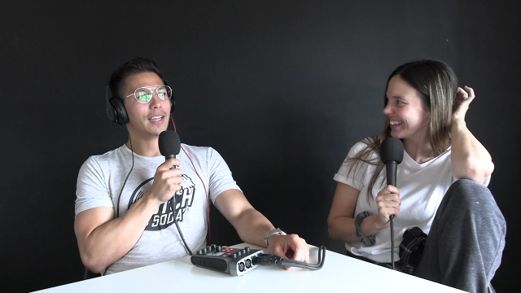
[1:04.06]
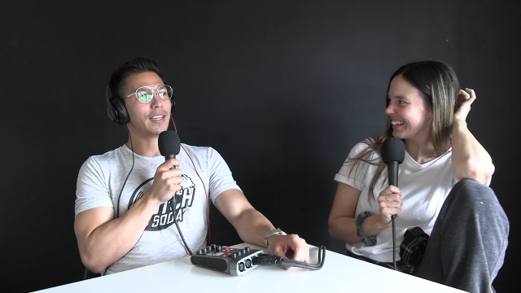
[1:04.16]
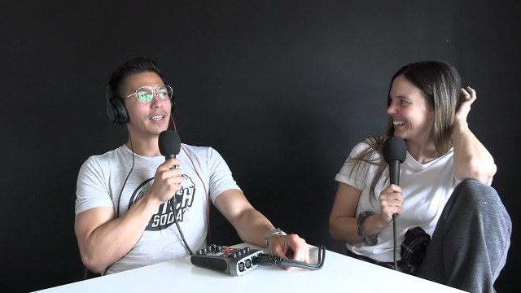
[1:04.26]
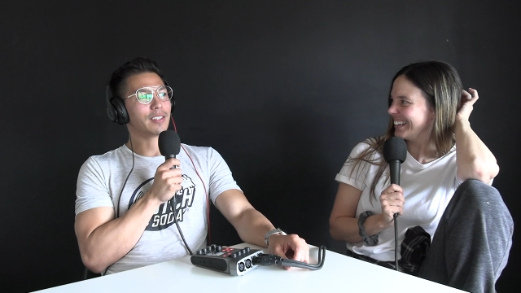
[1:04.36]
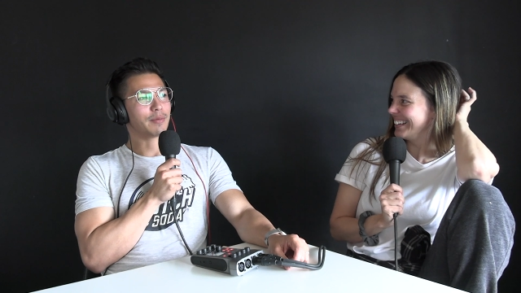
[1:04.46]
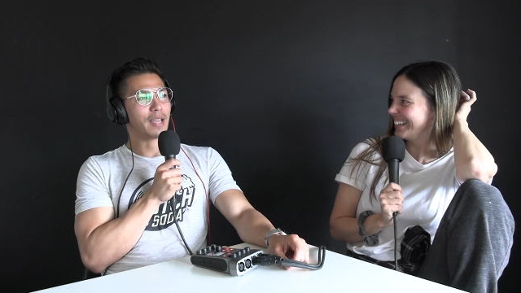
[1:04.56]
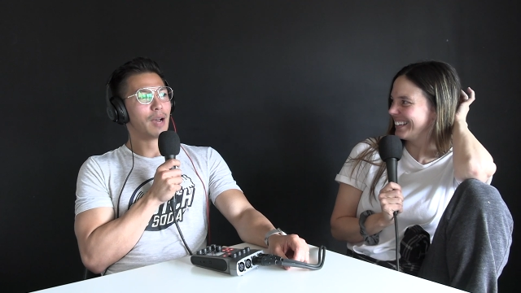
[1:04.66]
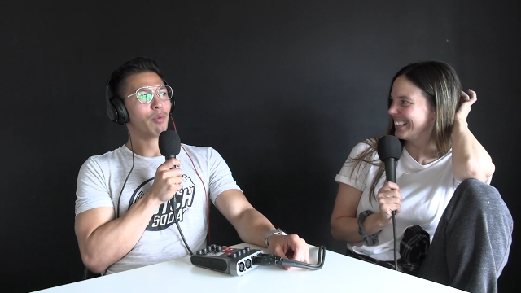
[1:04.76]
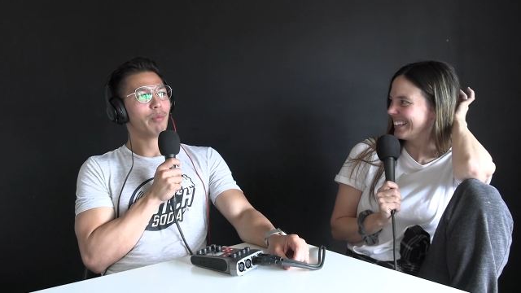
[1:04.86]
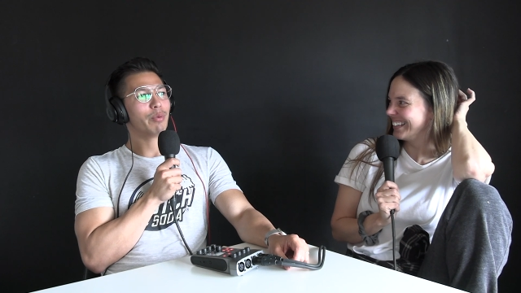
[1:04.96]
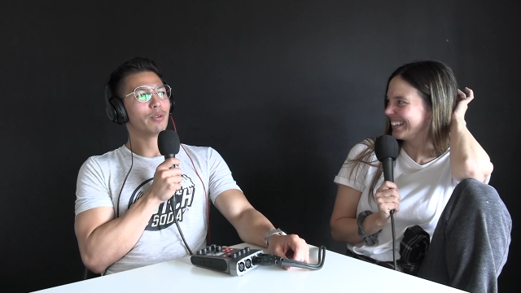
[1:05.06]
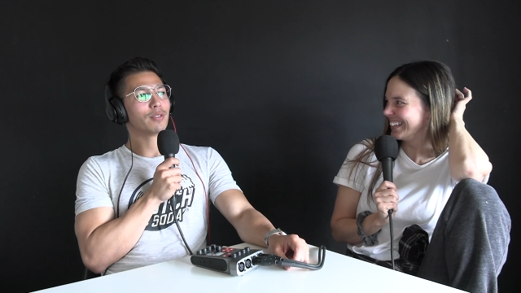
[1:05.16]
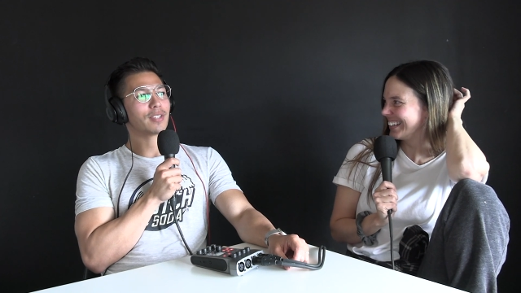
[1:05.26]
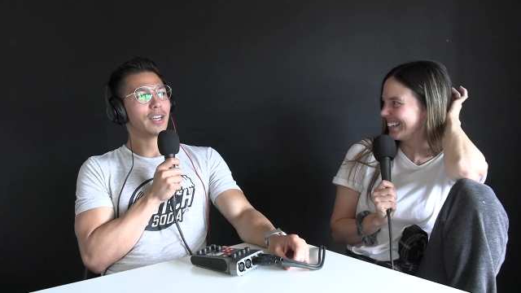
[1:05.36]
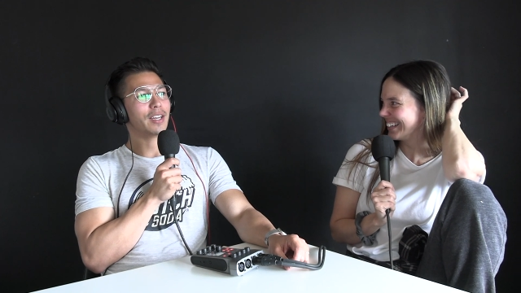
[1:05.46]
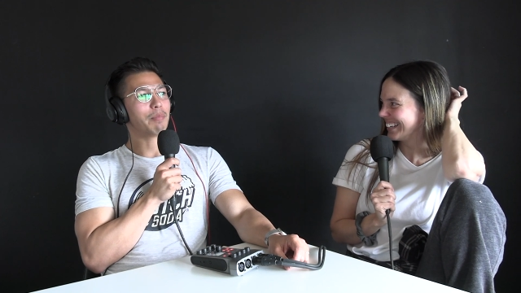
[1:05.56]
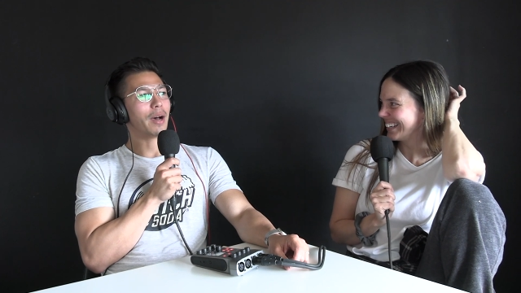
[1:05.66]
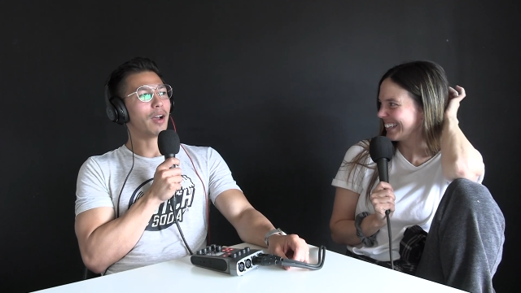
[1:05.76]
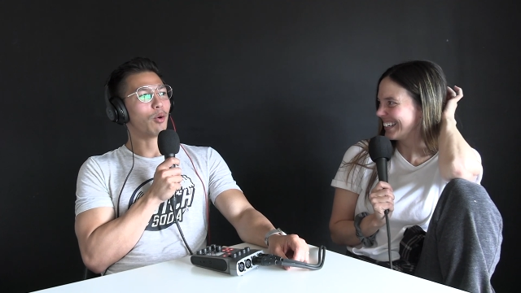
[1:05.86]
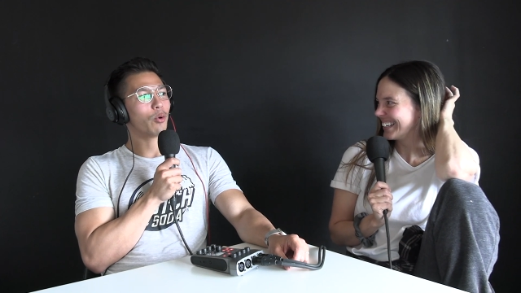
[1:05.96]
Speaker 1: I need to get some cowboy boots. I need to
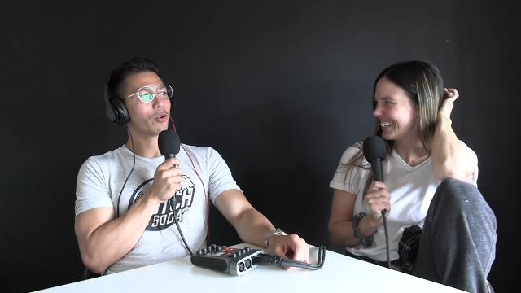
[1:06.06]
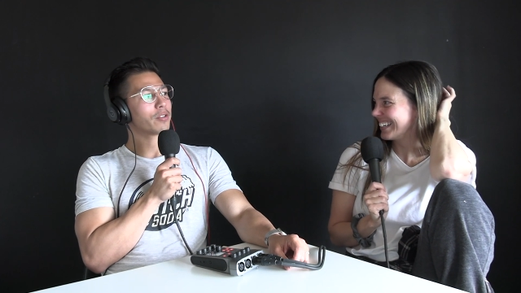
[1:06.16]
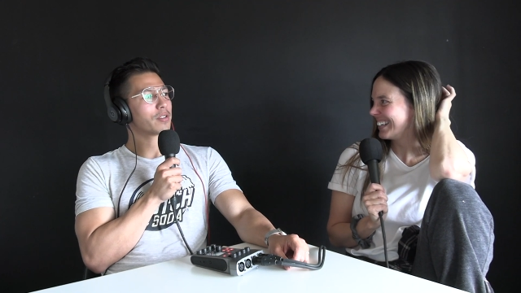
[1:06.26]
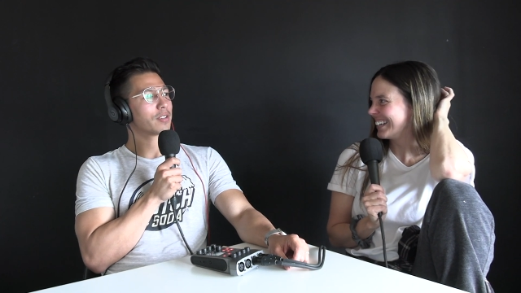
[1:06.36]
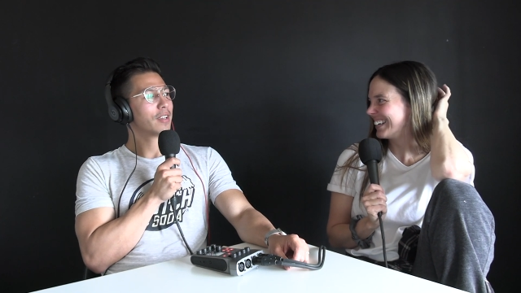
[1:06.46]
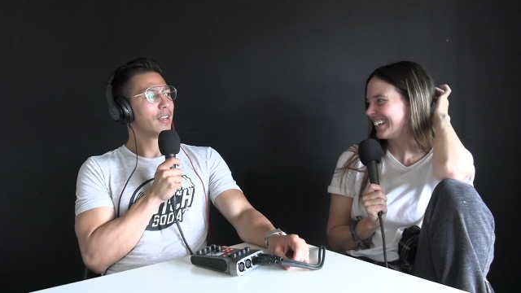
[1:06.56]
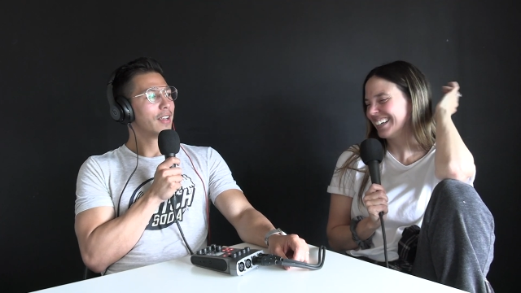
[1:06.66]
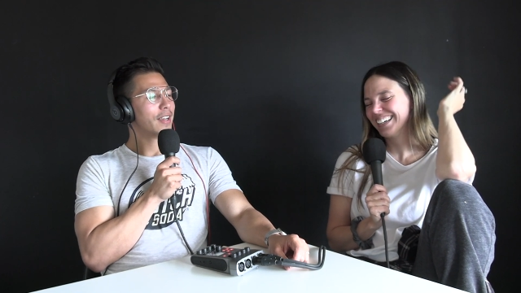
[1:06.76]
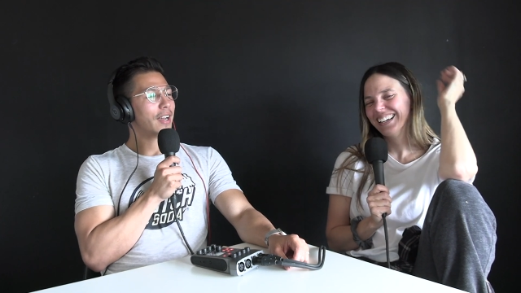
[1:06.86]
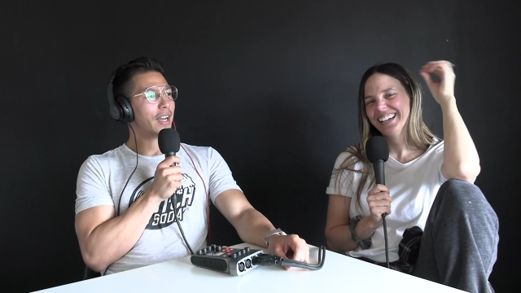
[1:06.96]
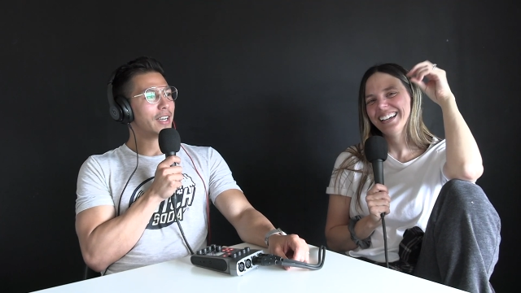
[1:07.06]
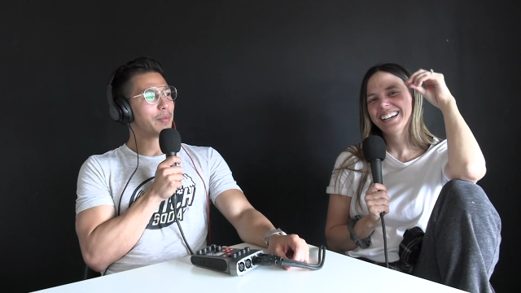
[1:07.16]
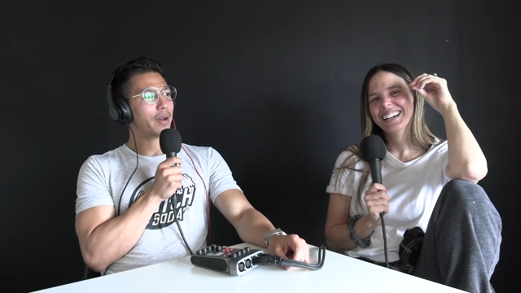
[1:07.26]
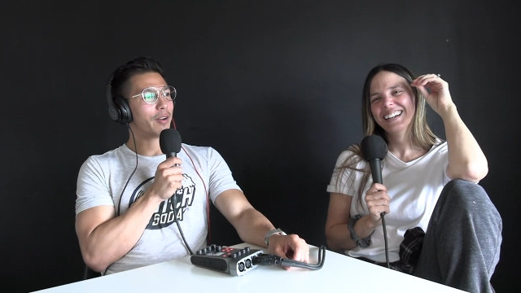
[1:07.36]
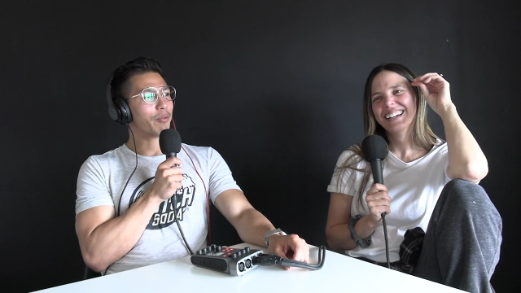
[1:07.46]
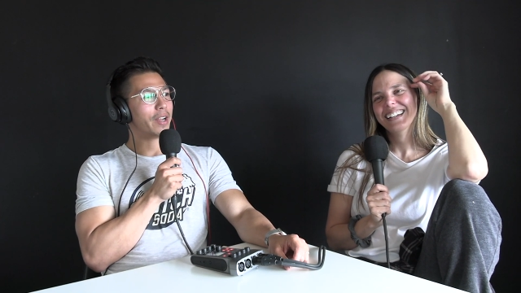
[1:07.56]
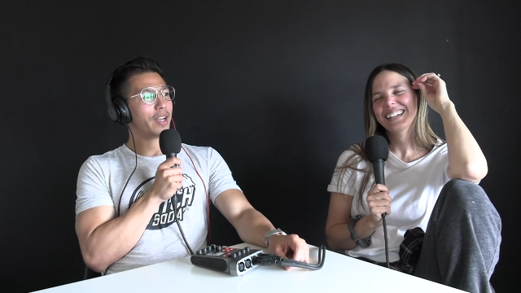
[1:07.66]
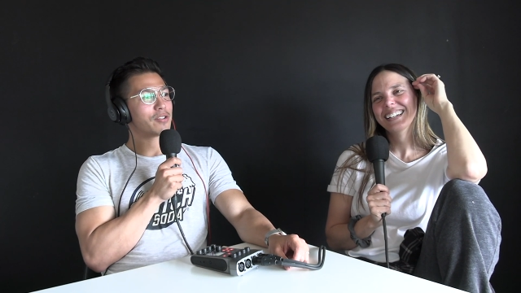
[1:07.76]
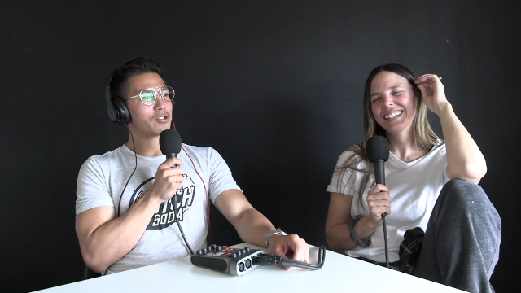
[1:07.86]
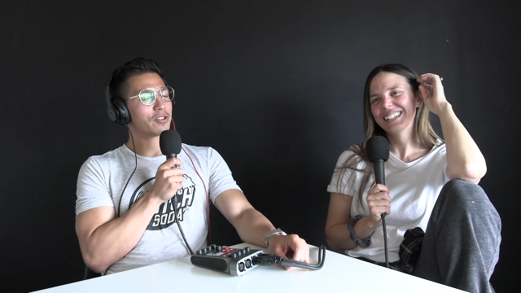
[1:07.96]
buy a horse. I need to buy a
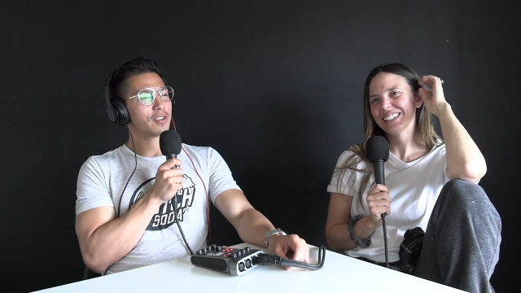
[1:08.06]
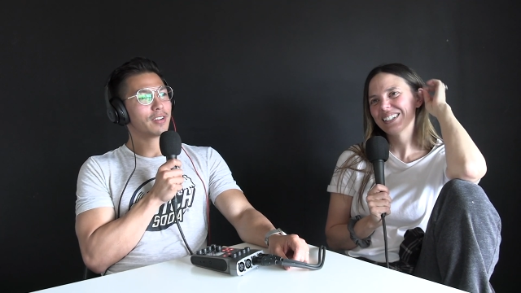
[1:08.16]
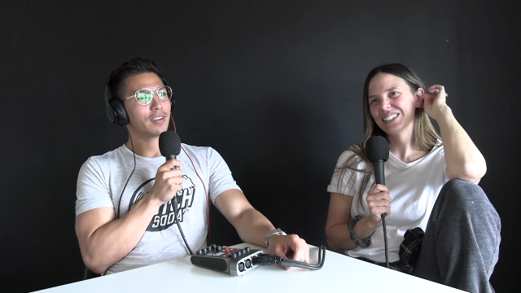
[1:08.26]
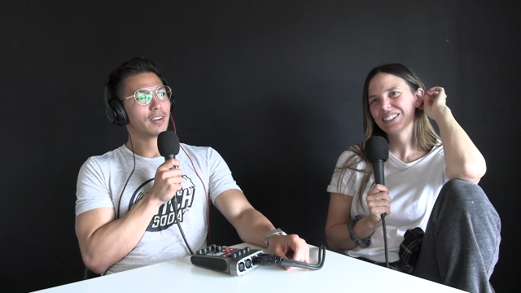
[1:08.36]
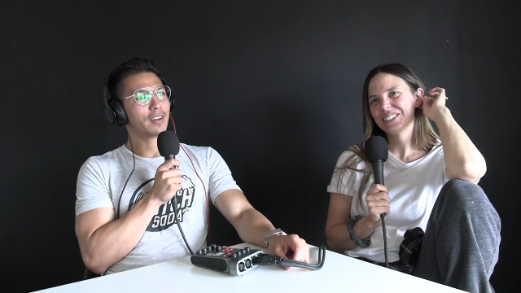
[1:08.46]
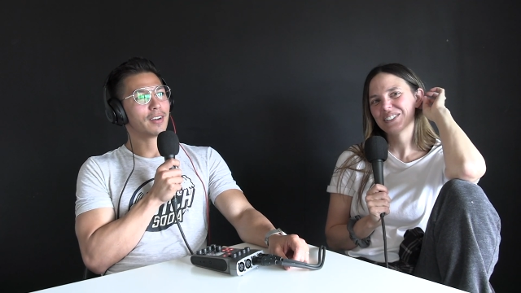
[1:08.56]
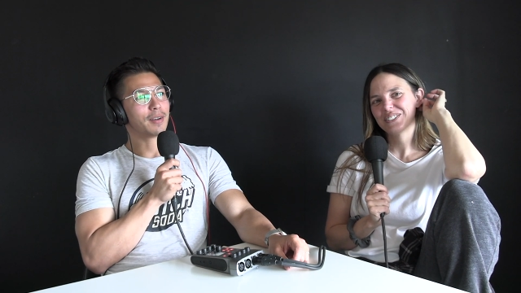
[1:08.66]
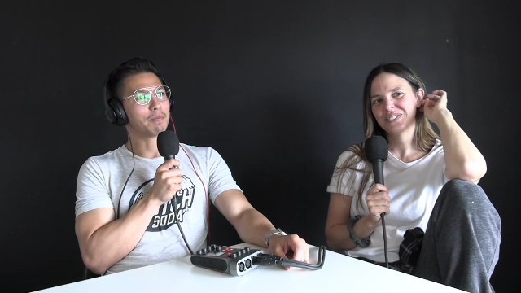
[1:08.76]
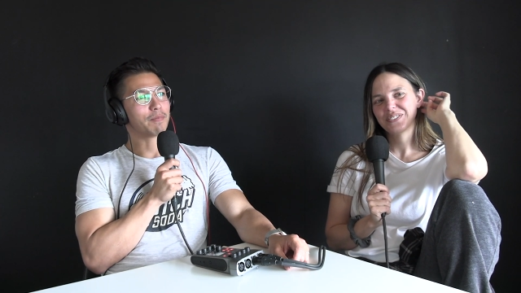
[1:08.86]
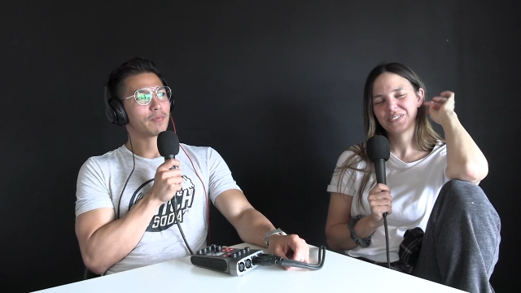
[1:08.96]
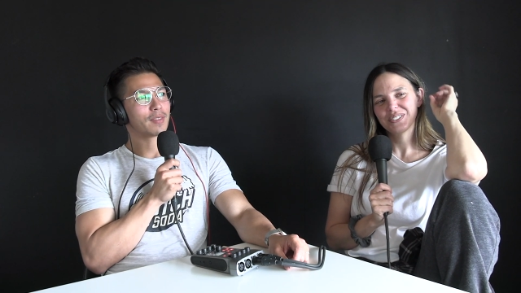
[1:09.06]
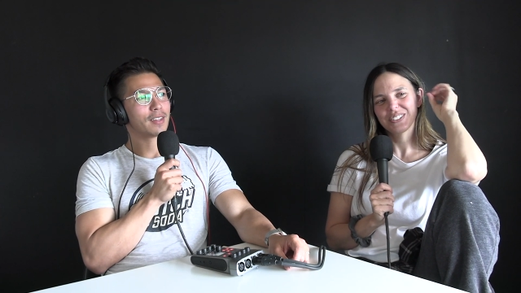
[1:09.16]
ranch. Um,